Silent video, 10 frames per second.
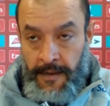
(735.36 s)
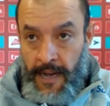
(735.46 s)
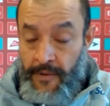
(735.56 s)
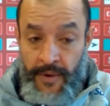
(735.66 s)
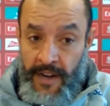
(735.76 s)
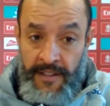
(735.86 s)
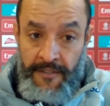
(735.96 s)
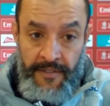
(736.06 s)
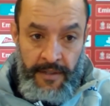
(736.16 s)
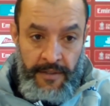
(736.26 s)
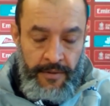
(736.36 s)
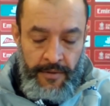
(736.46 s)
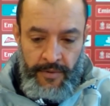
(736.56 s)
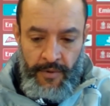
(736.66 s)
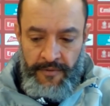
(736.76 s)
really difficult to
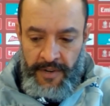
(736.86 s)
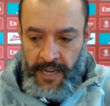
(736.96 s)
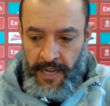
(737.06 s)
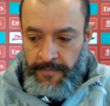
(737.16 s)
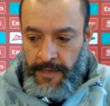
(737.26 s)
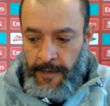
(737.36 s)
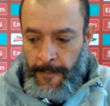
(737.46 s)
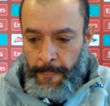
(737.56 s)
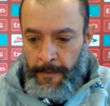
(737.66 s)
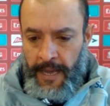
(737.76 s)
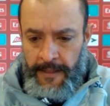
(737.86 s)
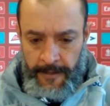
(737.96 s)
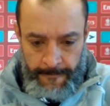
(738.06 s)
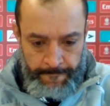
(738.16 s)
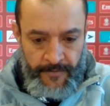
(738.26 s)
overcome. And
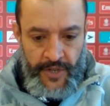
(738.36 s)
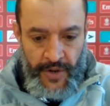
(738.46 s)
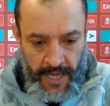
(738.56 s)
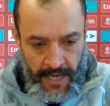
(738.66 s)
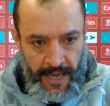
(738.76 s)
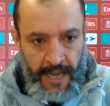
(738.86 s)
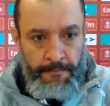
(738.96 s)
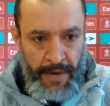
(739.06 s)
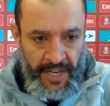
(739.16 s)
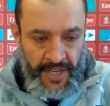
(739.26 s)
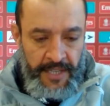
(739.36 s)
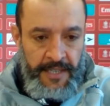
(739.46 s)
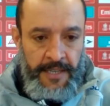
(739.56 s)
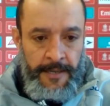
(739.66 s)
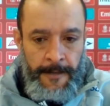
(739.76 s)
tricky, and
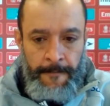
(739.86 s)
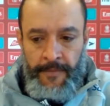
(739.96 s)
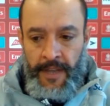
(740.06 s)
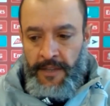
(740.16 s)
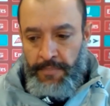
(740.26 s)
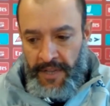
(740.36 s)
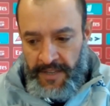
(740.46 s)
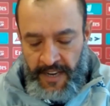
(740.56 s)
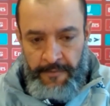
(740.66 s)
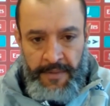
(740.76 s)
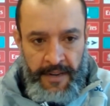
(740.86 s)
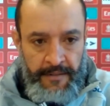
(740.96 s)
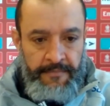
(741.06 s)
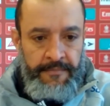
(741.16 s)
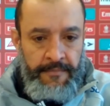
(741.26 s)
patience. The players are
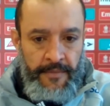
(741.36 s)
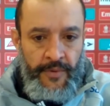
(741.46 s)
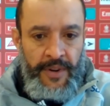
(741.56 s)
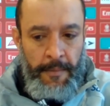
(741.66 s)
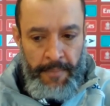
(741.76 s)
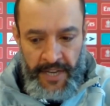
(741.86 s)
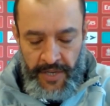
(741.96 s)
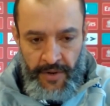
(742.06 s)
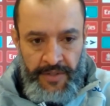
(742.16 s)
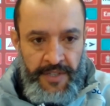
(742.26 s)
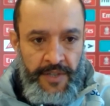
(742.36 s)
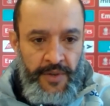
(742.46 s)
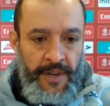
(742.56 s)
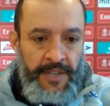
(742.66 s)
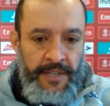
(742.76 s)
being really patient on the
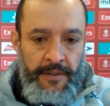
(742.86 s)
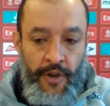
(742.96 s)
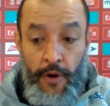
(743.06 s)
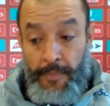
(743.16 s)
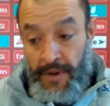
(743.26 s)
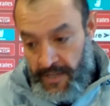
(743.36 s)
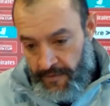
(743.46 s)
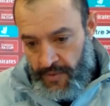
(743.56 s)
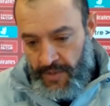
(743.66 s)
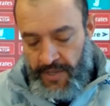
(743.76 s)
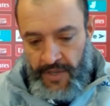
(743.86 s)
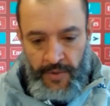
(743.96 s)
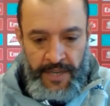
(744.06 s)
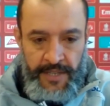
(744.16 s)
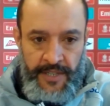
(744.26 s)
situation, cooperative with the
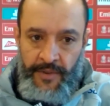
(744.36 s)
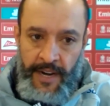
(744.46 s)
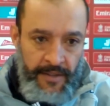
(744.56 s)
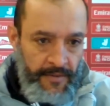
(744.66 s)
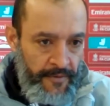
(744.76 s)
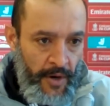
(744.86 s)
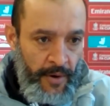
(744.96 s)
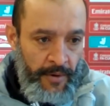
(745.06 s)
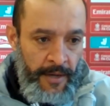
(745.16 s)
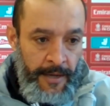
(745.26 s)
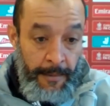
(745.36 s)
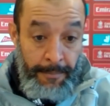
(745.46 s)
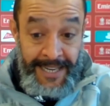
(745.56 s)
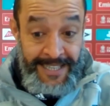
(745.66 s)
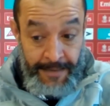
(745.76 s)
situations, trying to follow. But
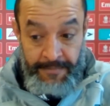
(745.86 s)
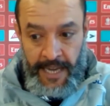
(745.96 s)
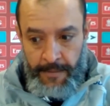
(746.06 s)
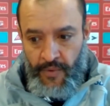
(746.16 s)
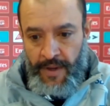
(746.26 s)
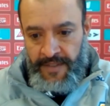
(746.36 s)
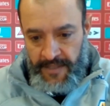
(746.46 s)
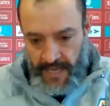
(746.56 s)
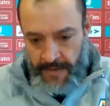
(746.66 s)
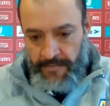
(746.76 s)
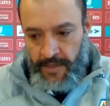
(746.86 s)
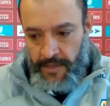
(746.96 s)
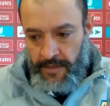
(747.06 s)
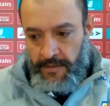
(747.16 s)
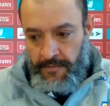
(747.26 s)
at the same time, we have a team
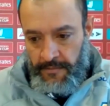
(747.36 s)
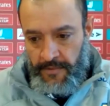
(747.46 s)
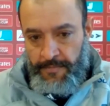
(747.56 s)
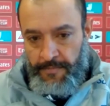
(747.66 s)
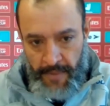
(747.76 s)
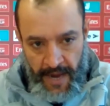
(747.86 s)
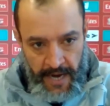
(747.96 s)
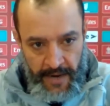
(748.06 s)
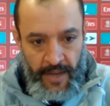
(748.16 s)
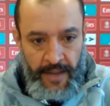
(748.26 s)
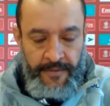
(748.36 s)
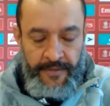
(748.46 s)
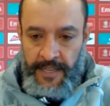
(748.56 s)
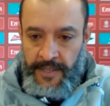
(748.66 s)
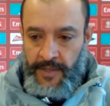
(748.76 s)
to prepare, we have
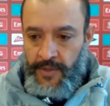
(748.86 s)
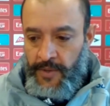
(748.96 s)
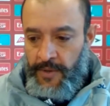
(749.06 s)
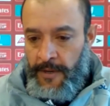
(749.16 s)
things to do,